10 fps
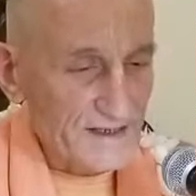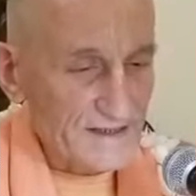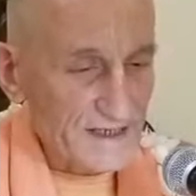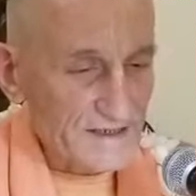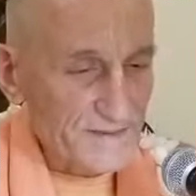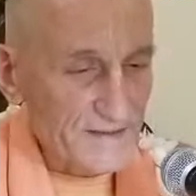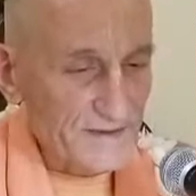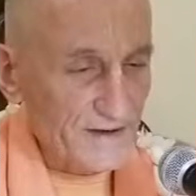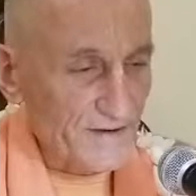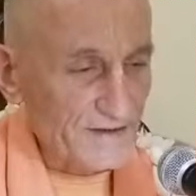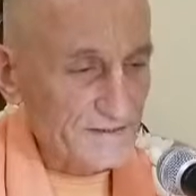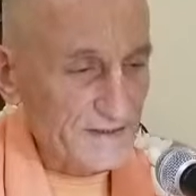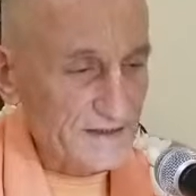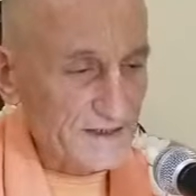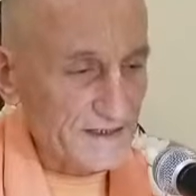such people are always
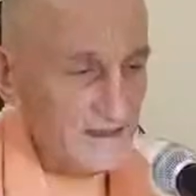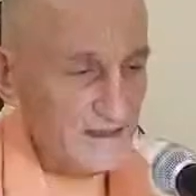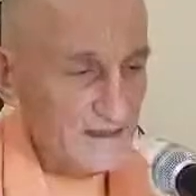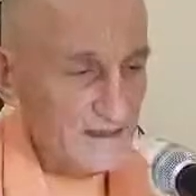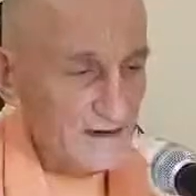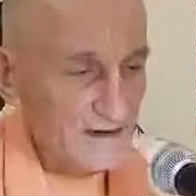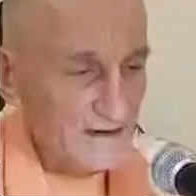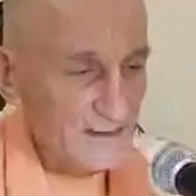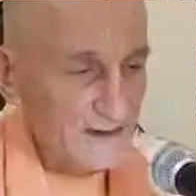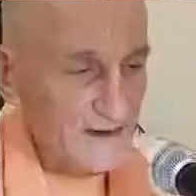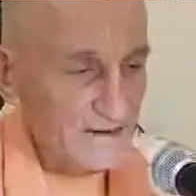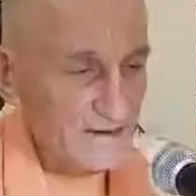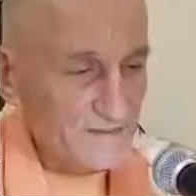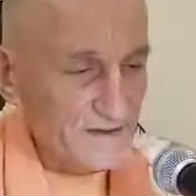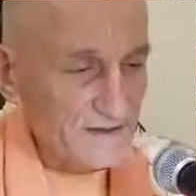busy occupying
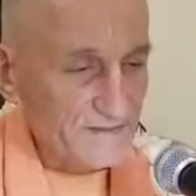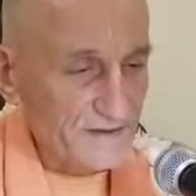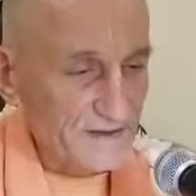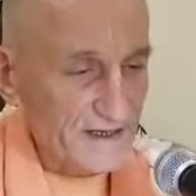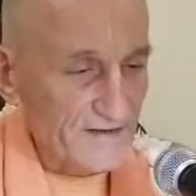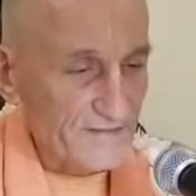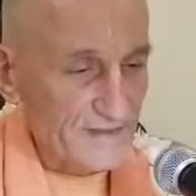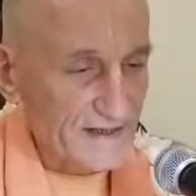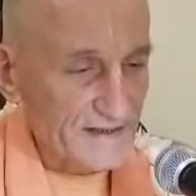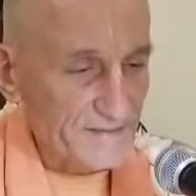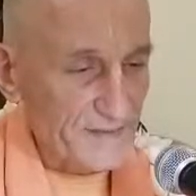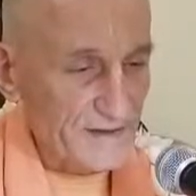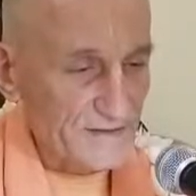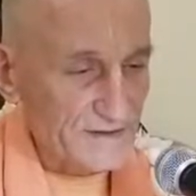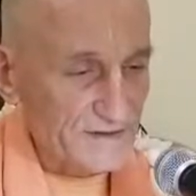responsible government
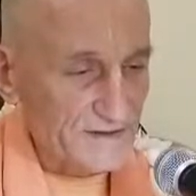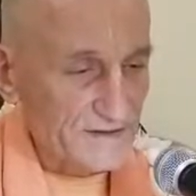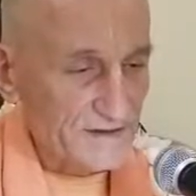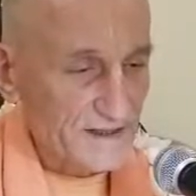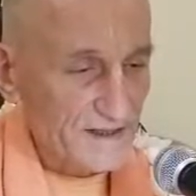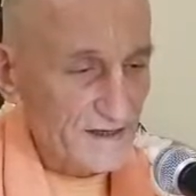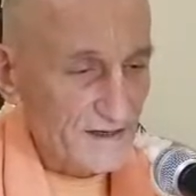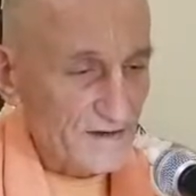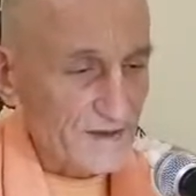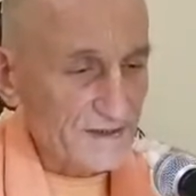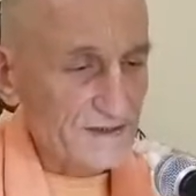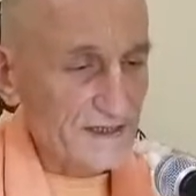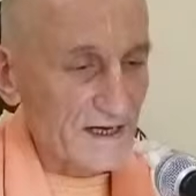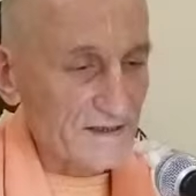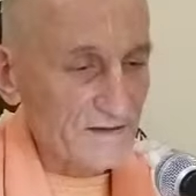posts. When
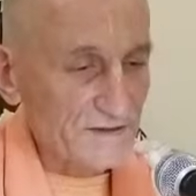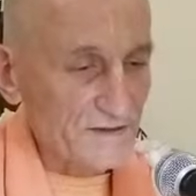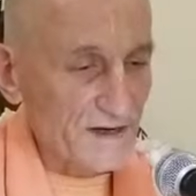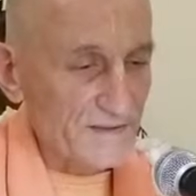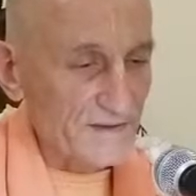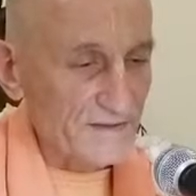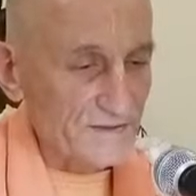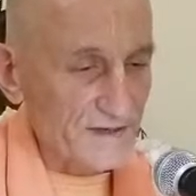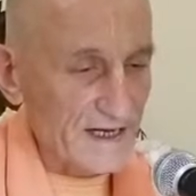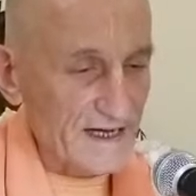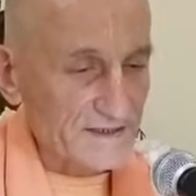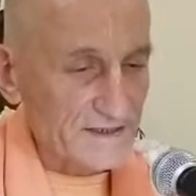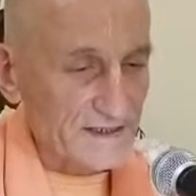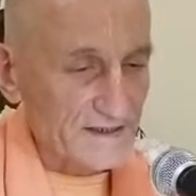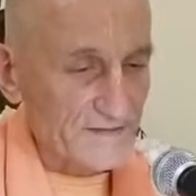Sanatana Goswami was
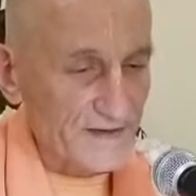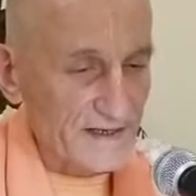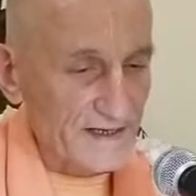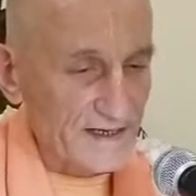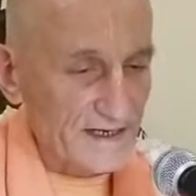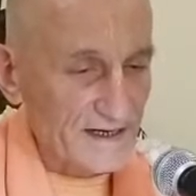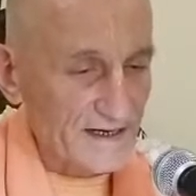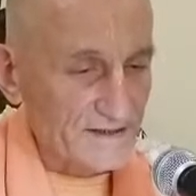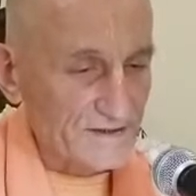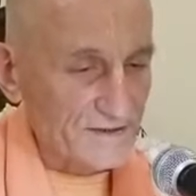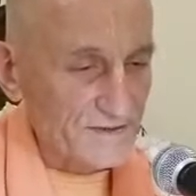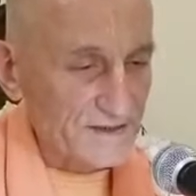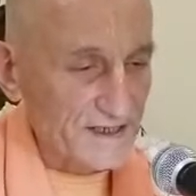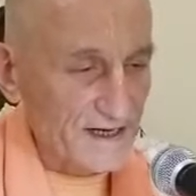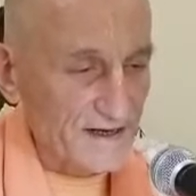relaxing and feeling inclined to
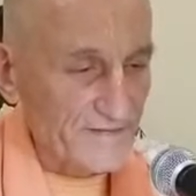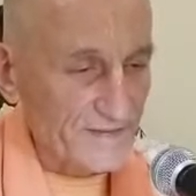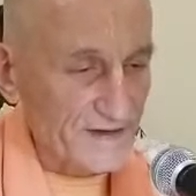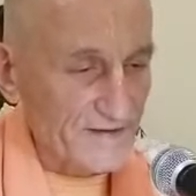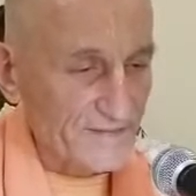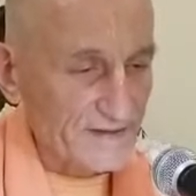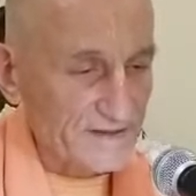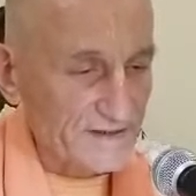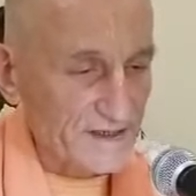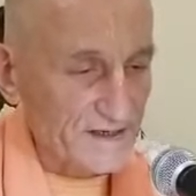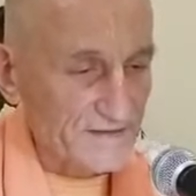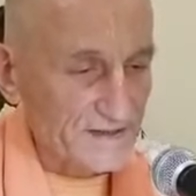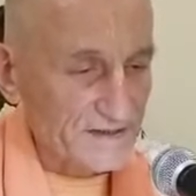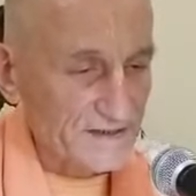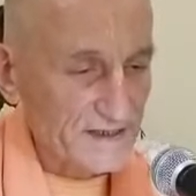retire from government service,